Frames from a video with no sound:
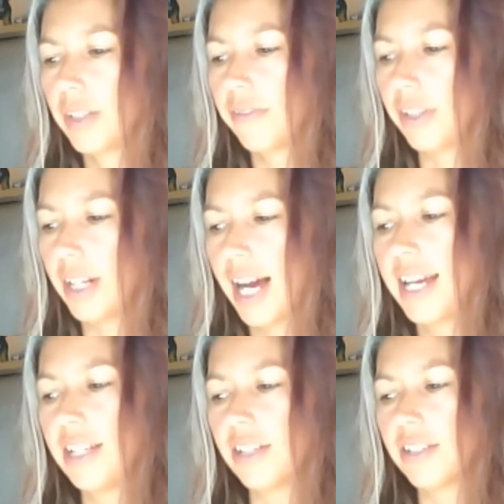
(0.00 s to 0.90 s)
For
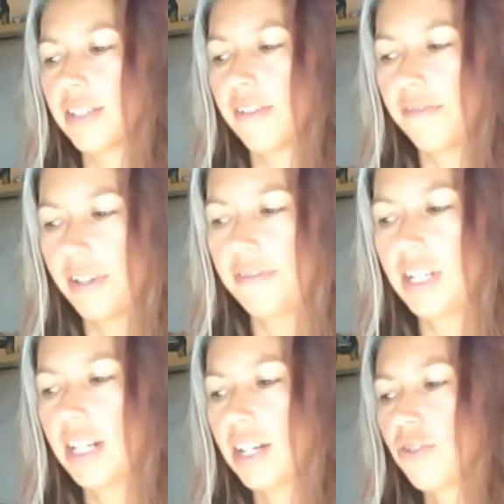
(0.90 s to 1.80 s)
9 years,
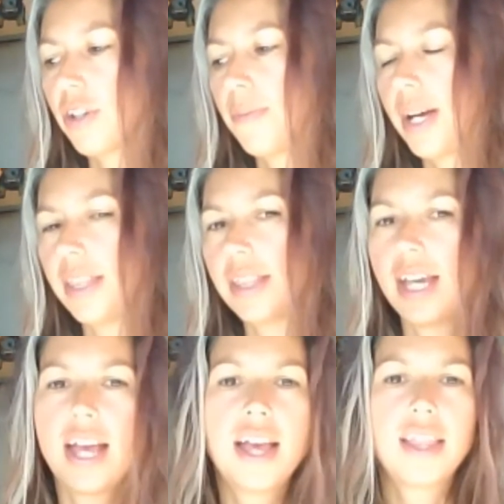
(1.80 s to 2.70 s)
$1,500 a month
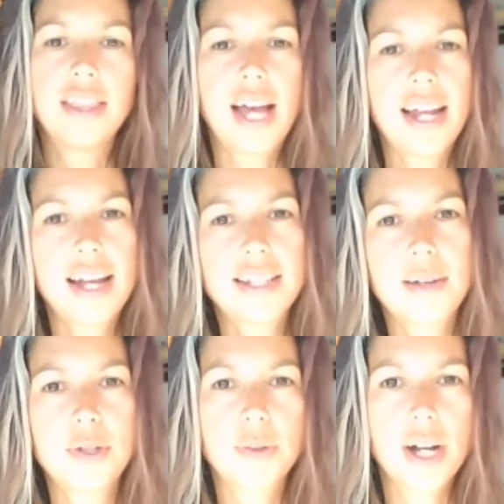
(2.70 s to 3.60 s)
that adds
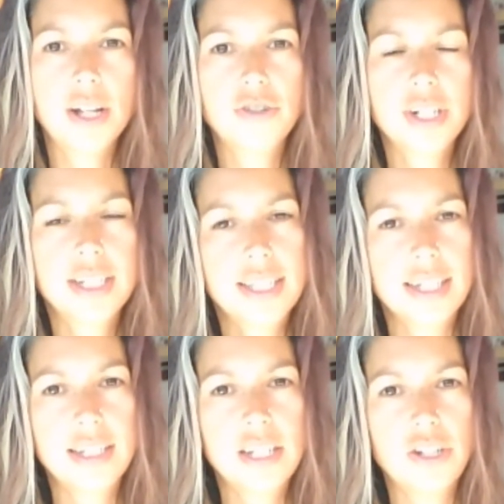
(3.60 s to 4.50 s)
up to
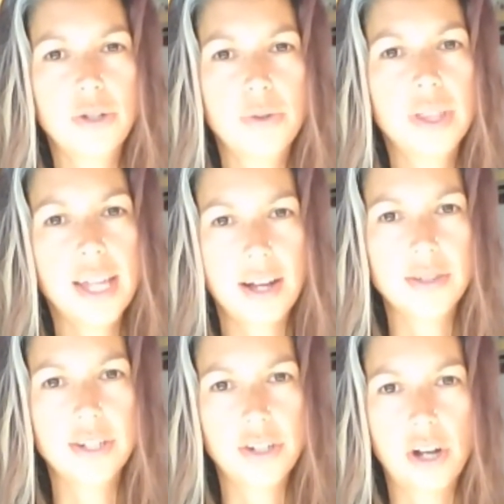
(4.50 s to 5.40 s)

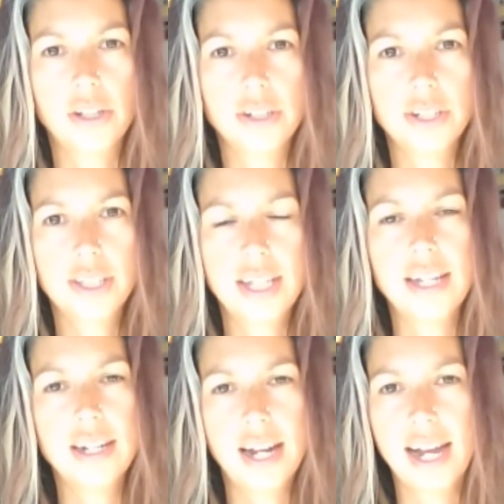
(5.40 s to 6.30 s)
$162,000
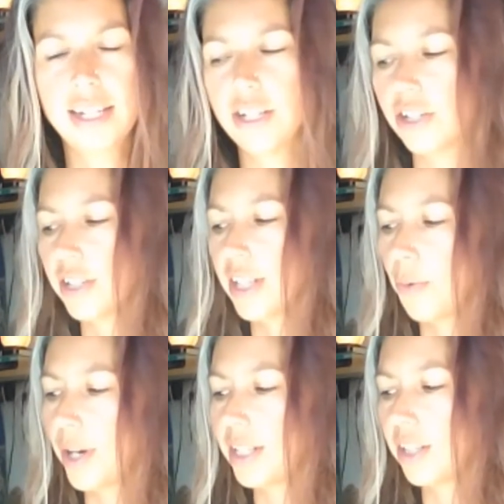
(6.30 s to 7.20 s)
in 9 years that
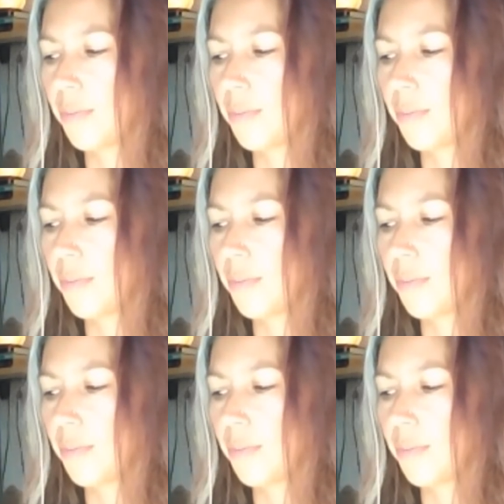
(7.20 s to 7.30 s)
went to the